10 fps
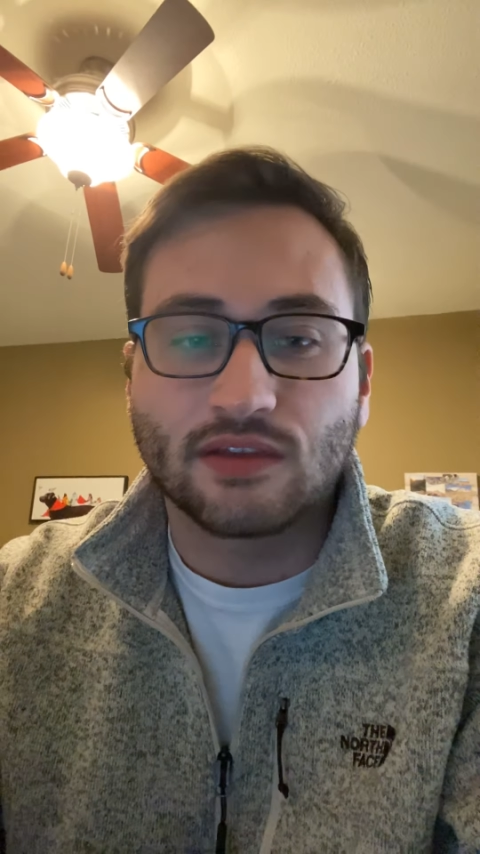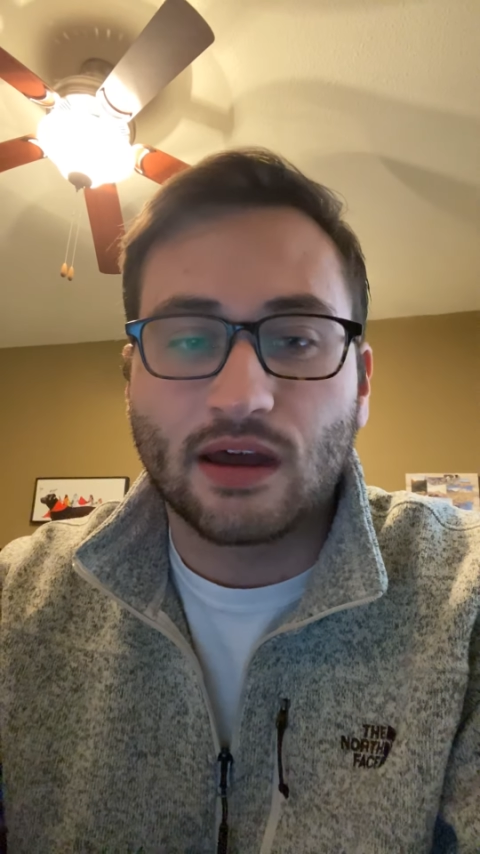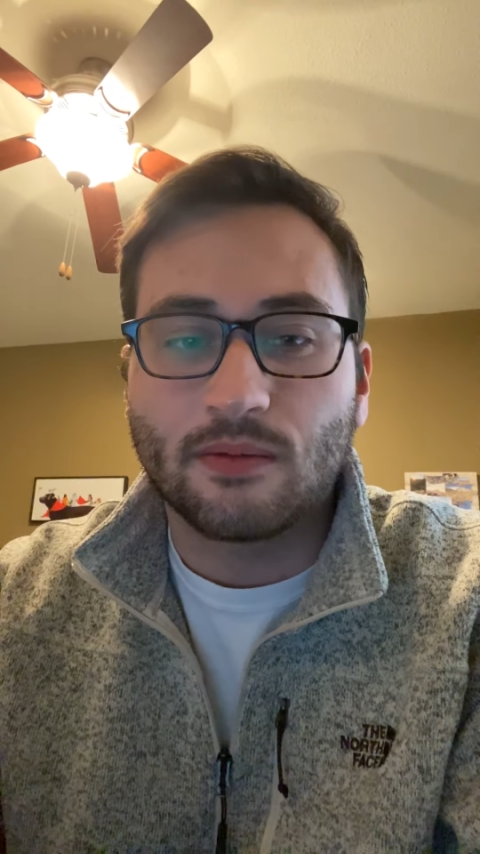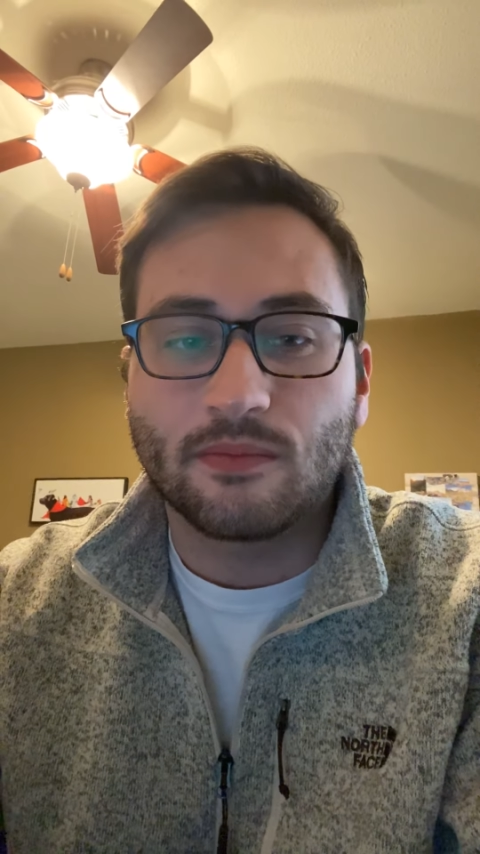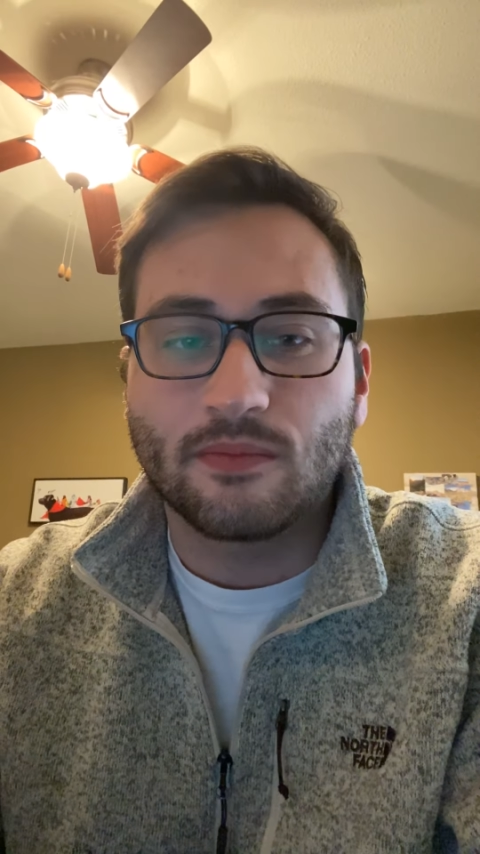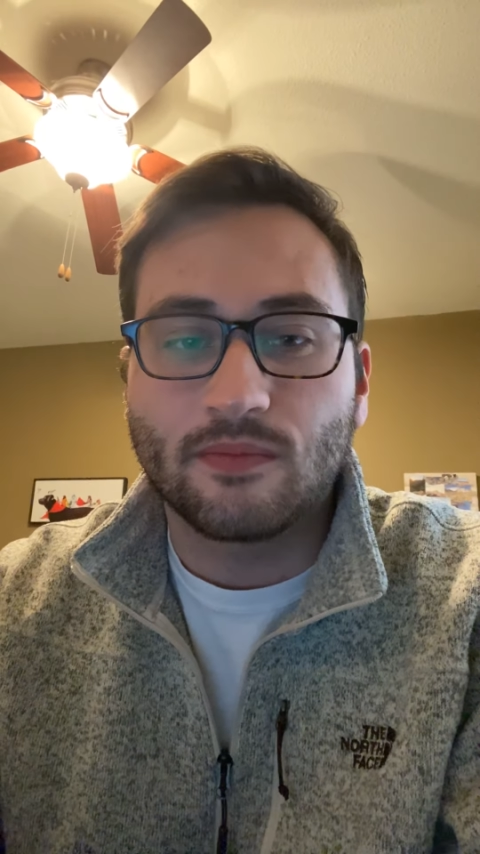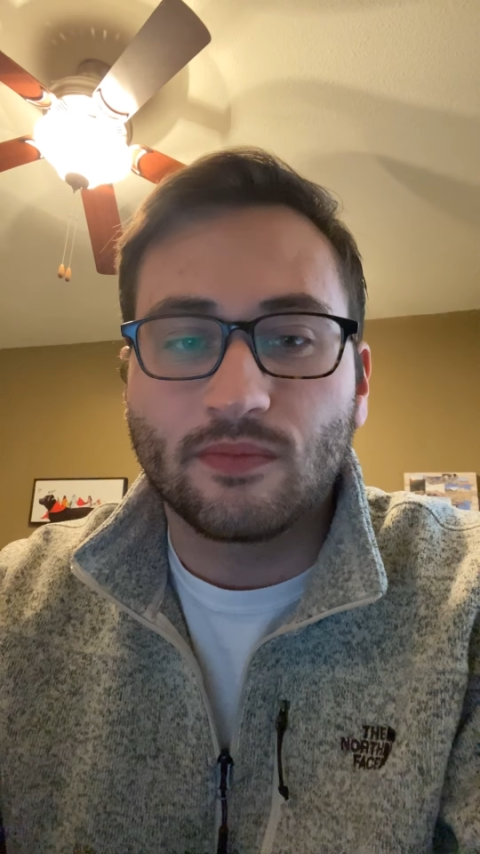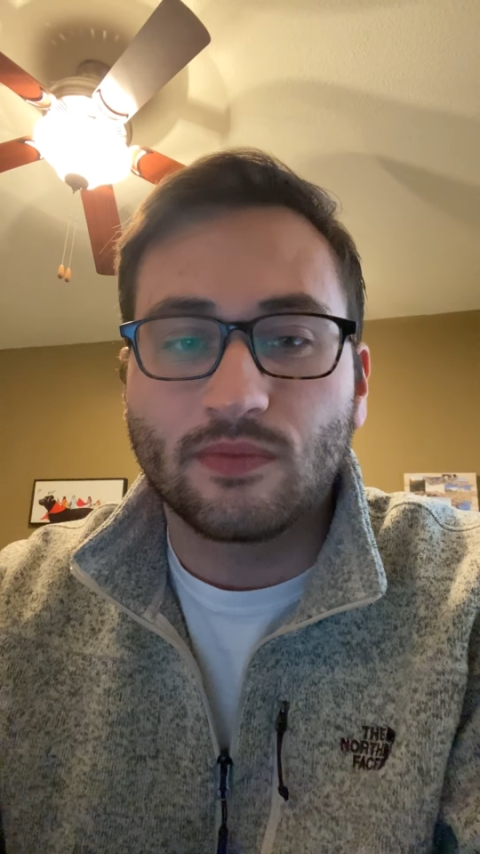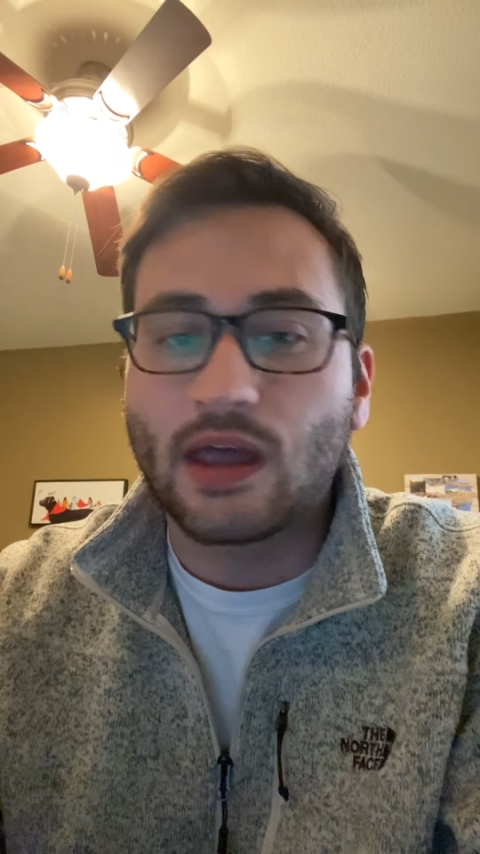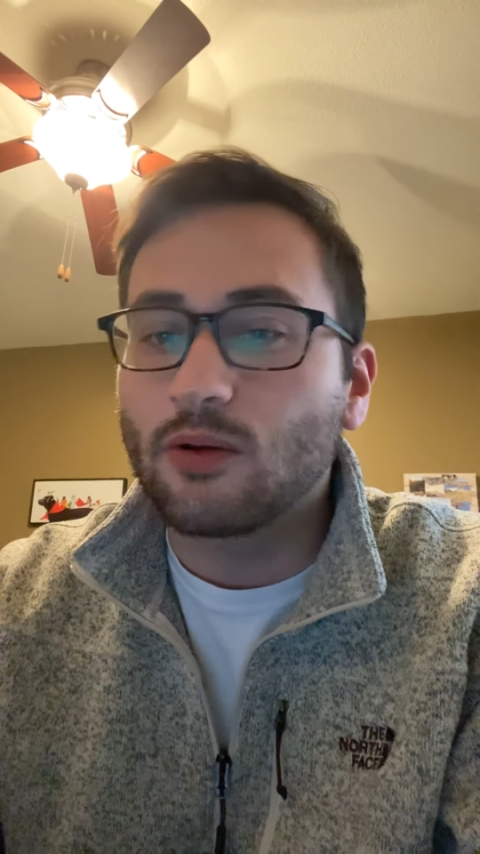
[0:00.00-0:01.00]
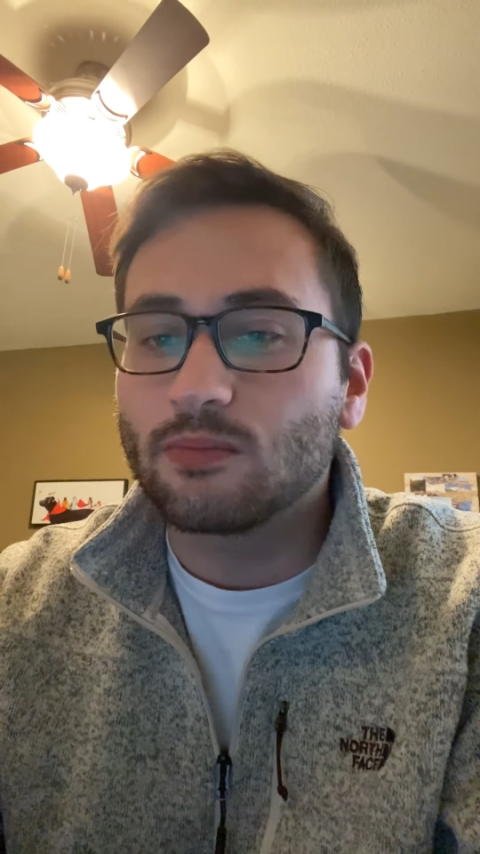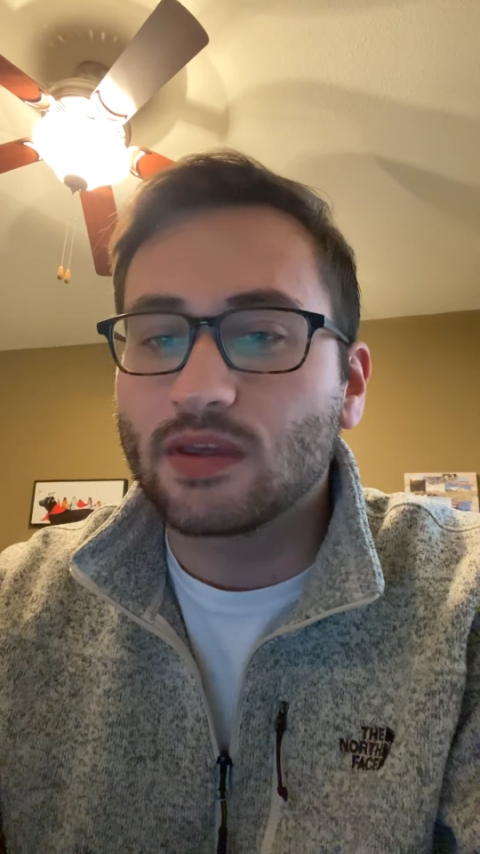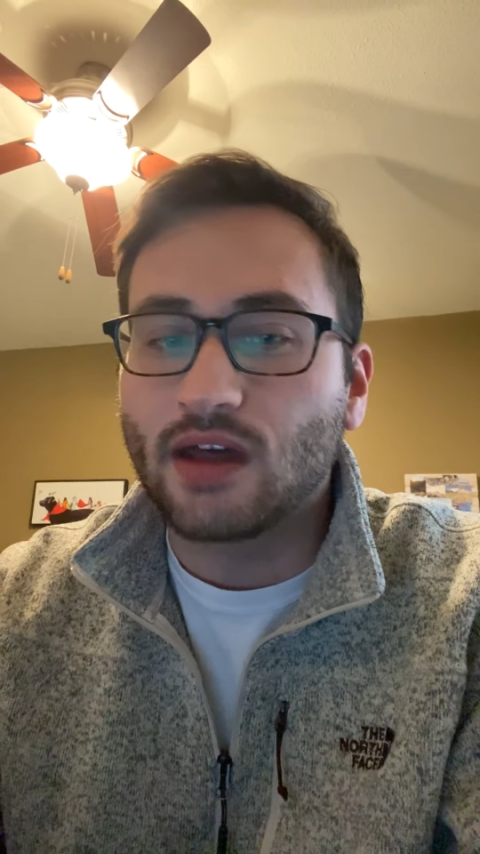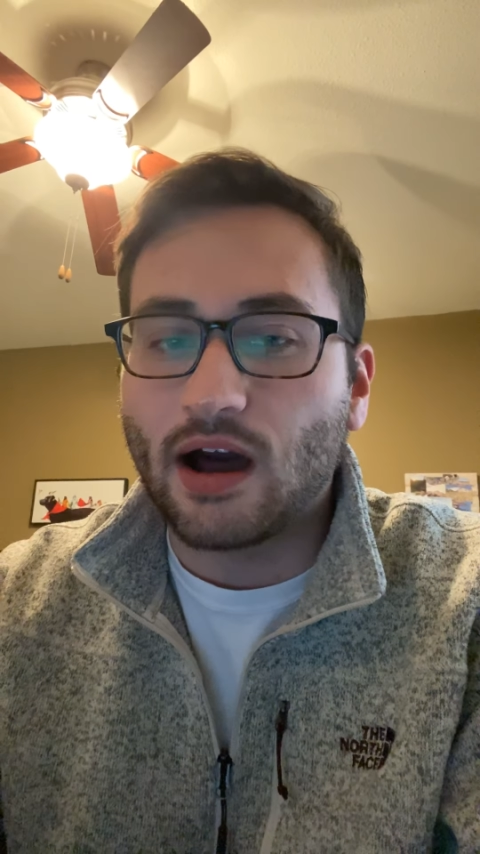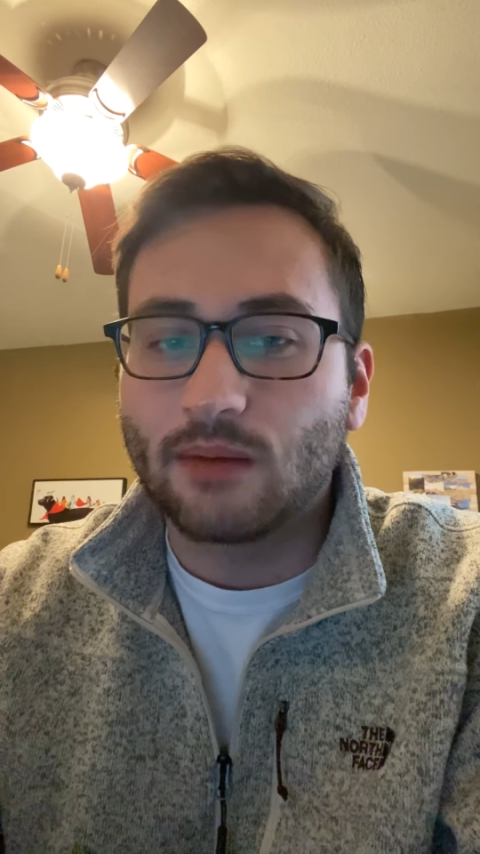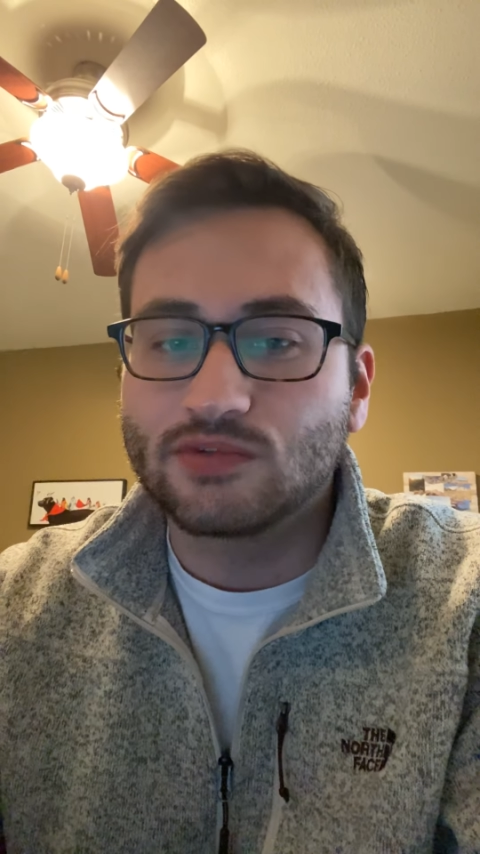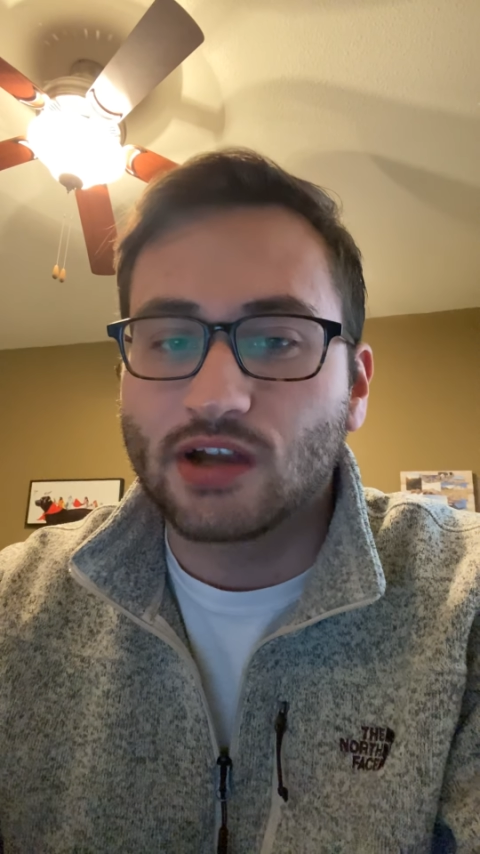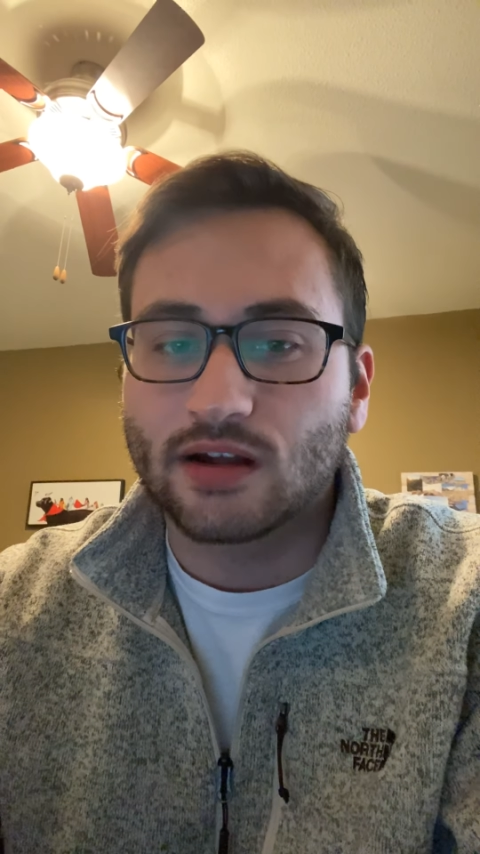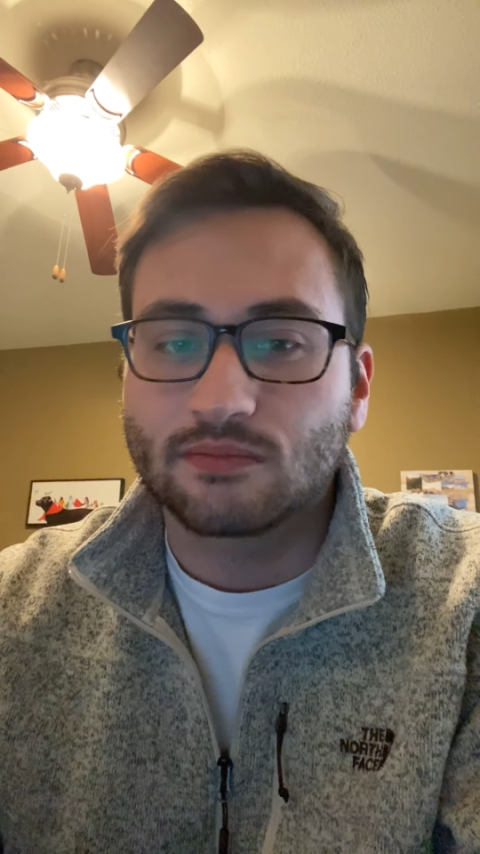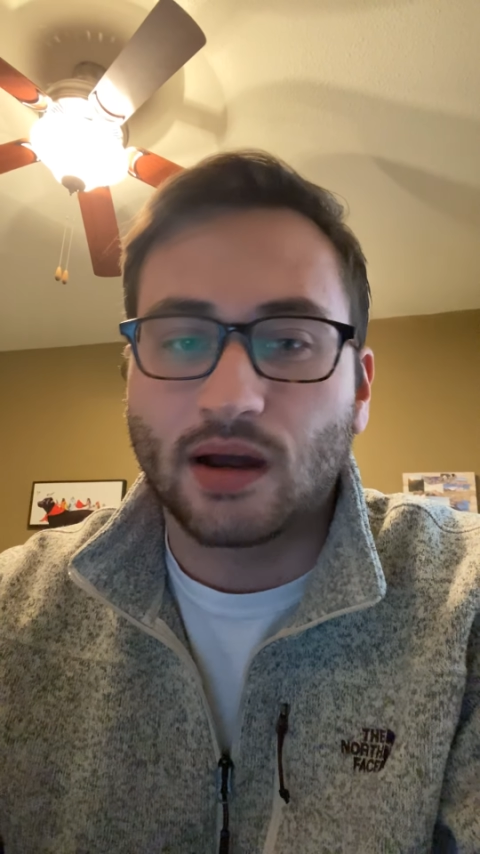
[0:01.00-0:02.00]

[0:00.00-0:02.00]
that would be the object.